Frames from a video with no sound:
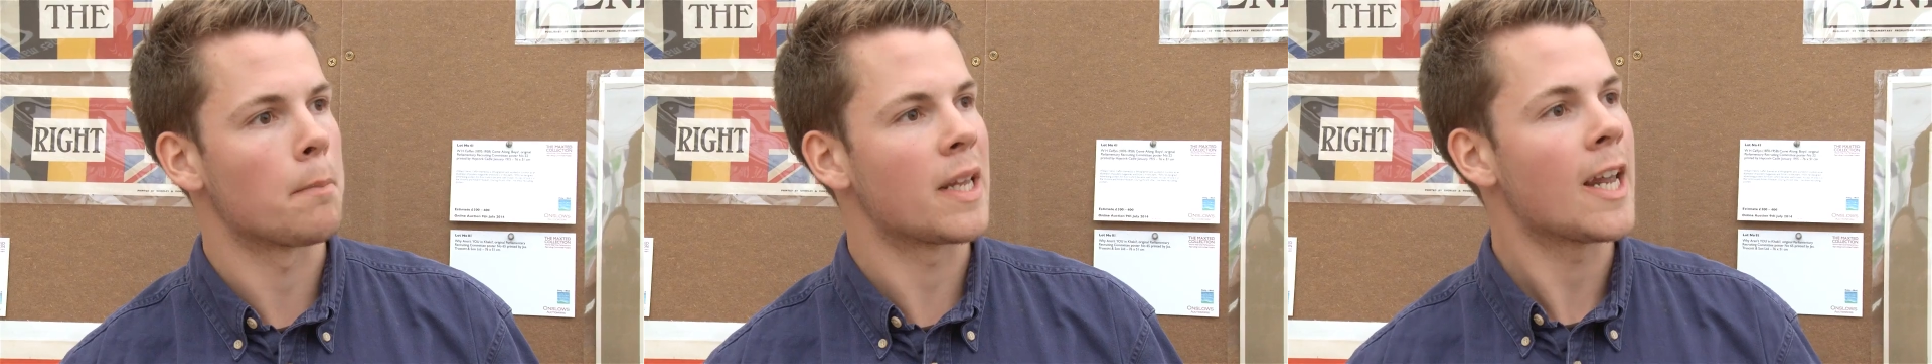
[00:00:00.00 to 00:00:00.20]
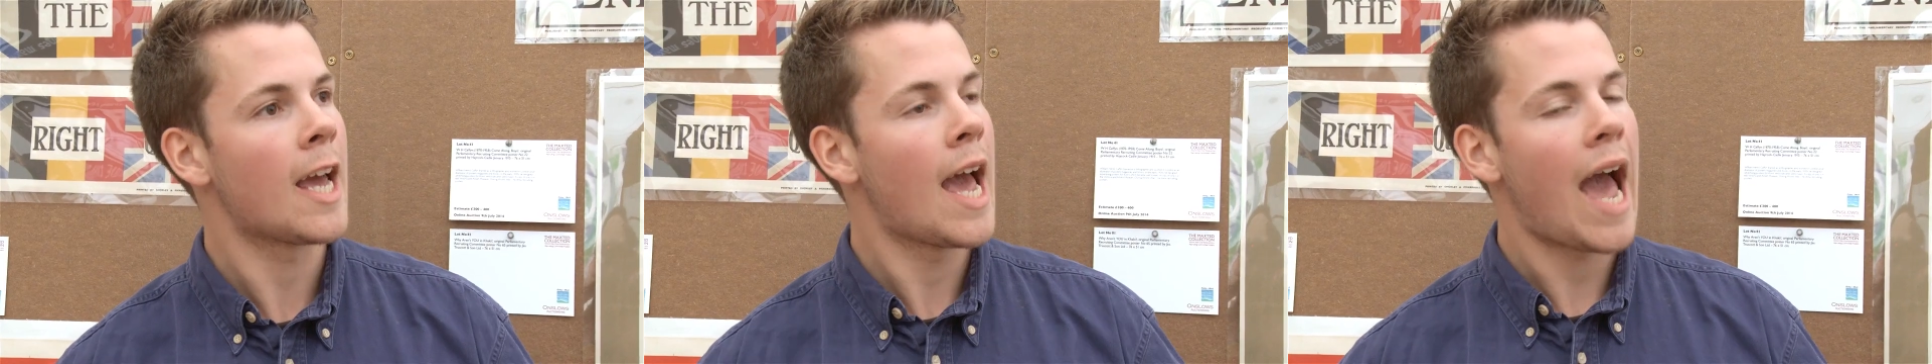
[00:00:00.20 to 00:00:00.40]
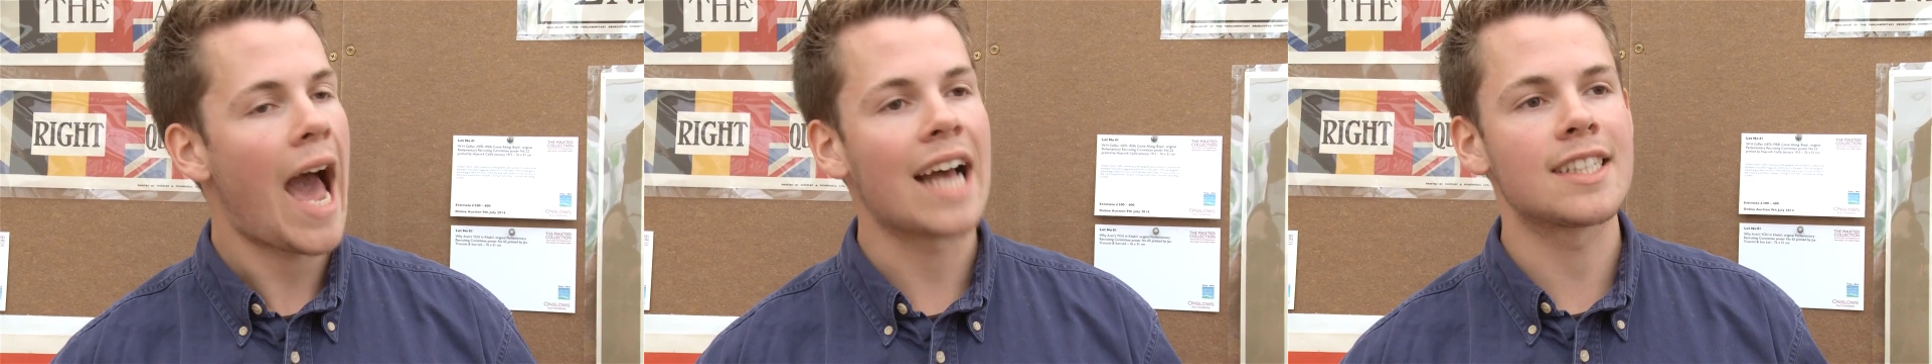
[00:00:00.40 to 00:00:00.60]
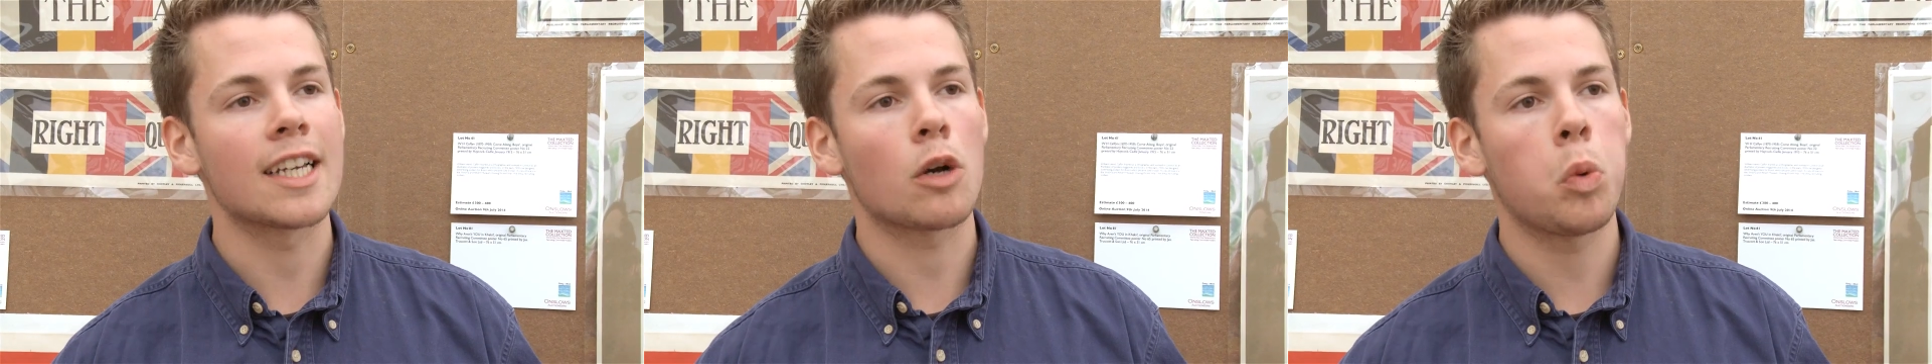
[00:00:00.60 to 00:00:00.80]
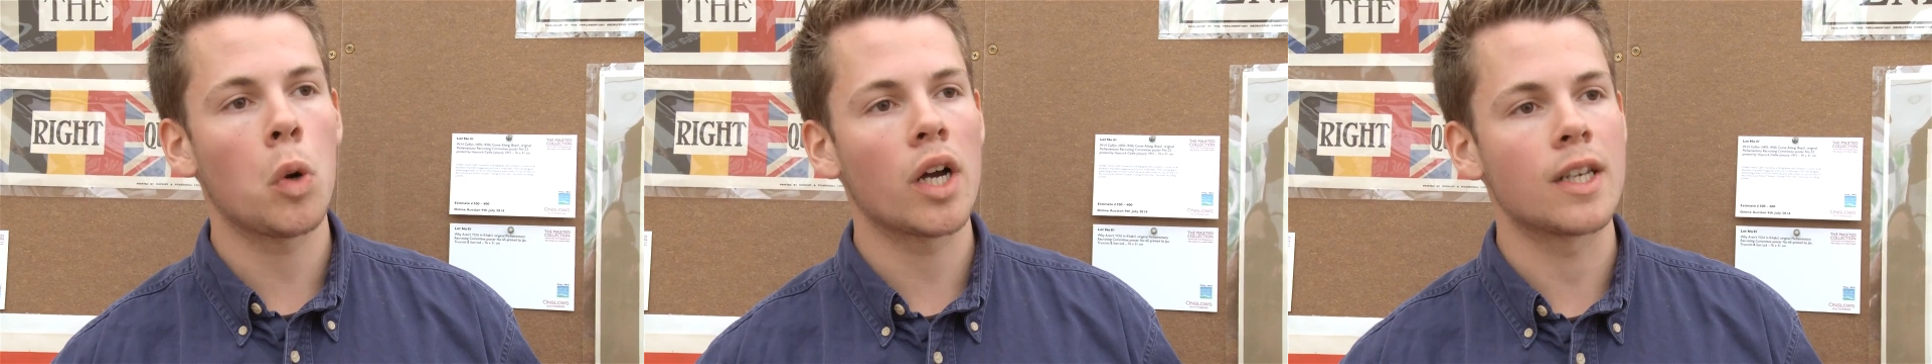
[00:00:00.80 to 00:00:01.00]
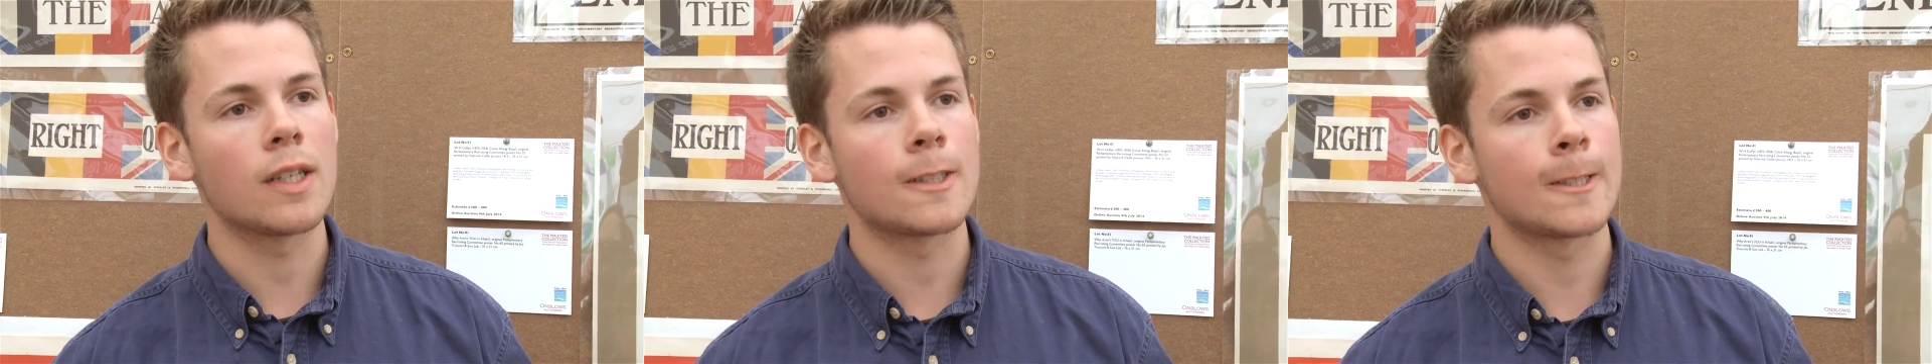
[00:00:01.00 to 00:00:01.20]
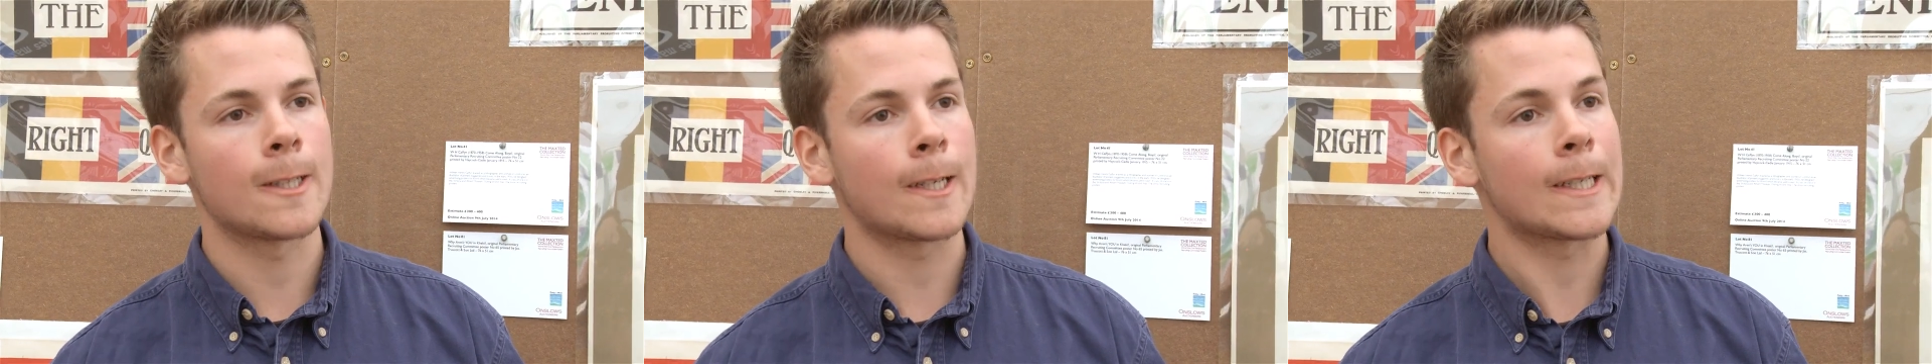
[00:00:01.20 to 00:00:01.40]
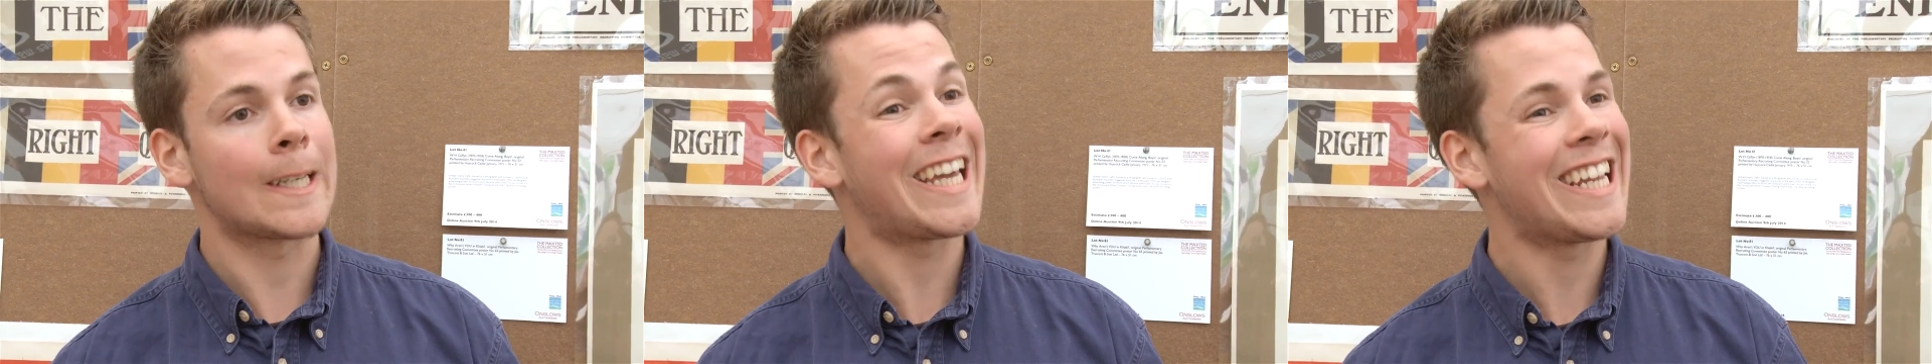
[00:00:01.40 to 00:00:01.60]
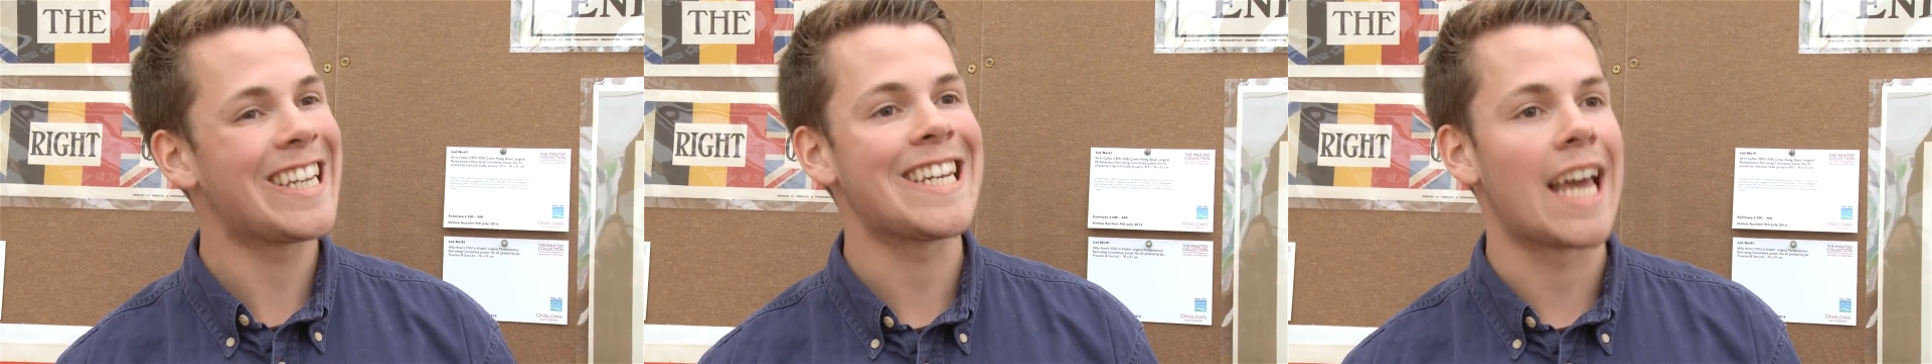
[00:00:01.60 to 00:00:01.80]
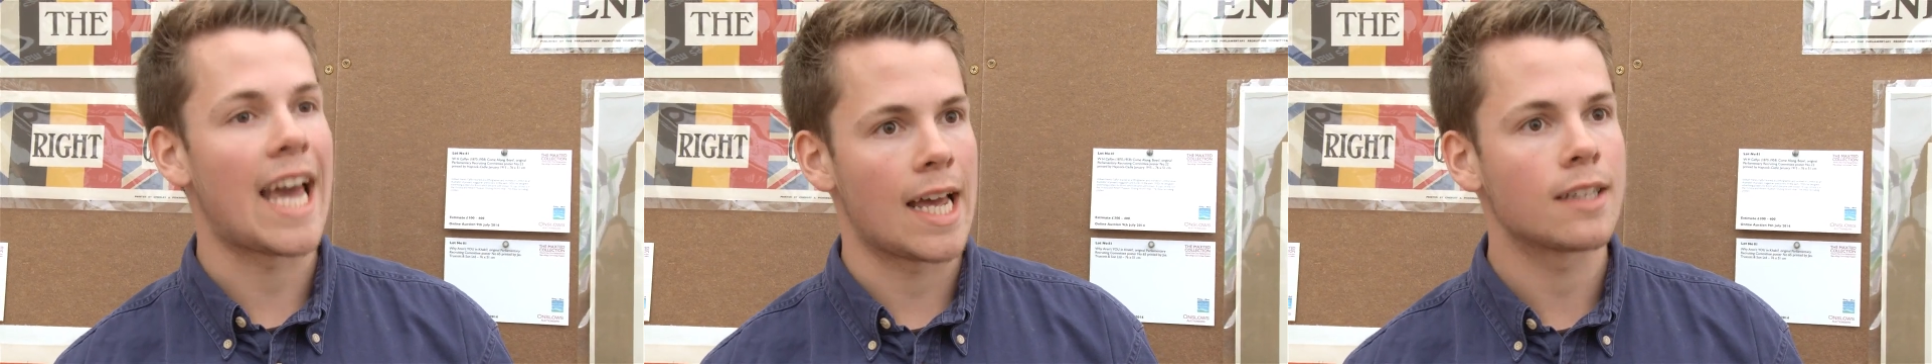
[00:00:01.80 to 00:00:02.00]
I mean, has it quite sunk
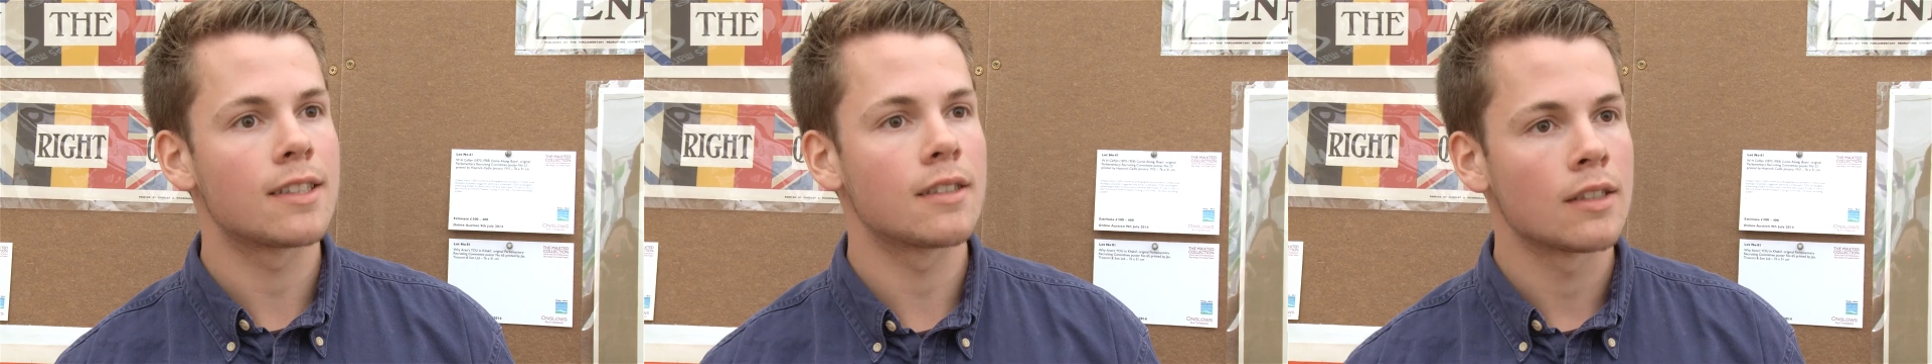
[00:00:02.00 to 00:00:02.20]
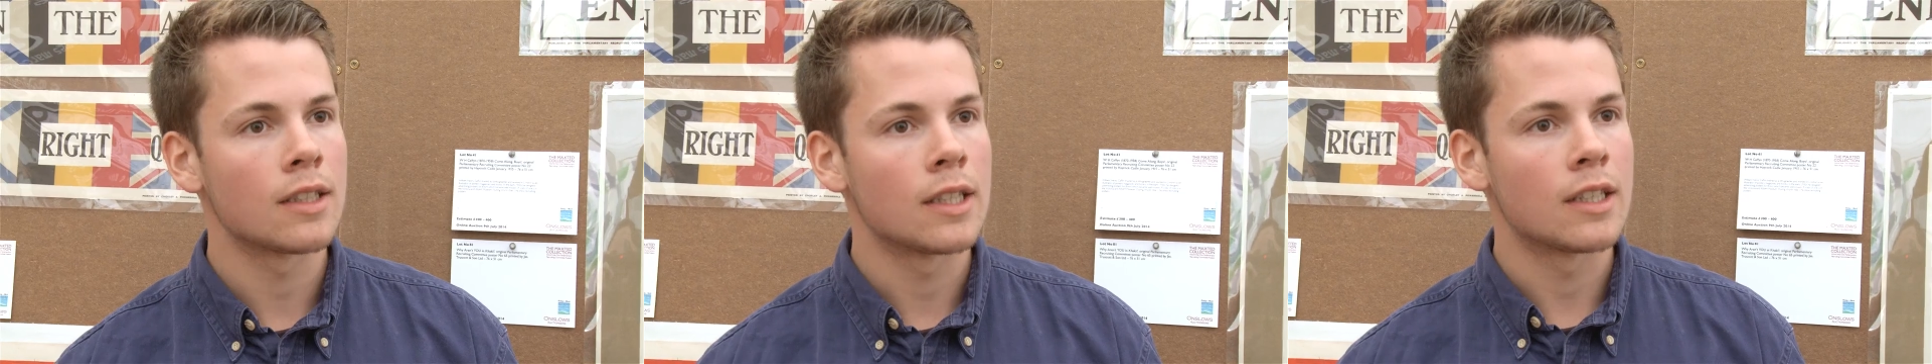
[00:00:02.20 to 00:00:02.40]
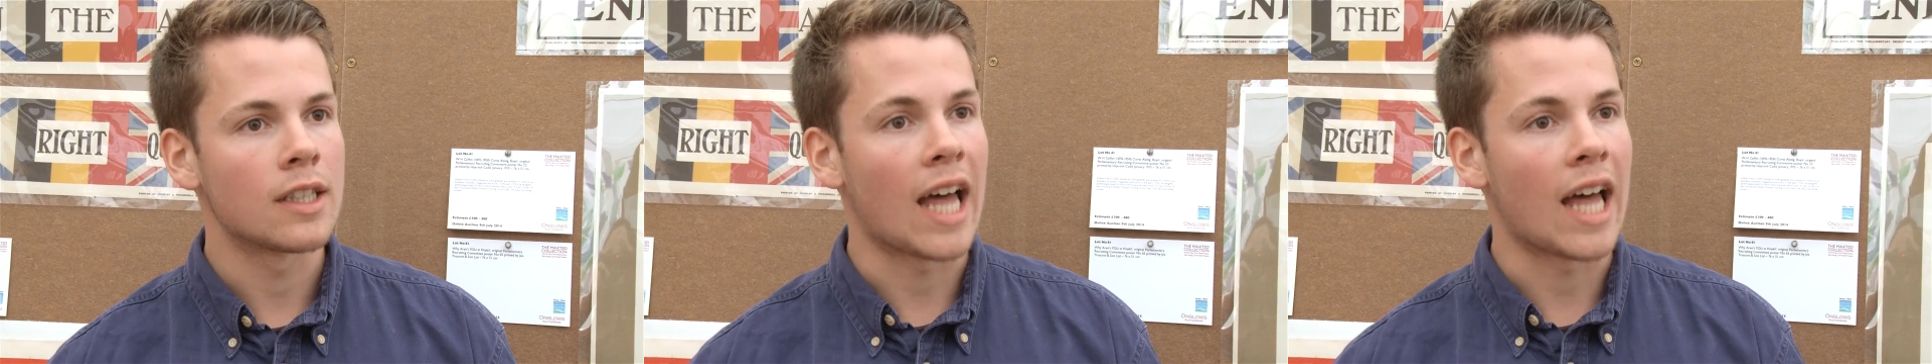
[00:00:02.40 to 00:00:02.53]
in yet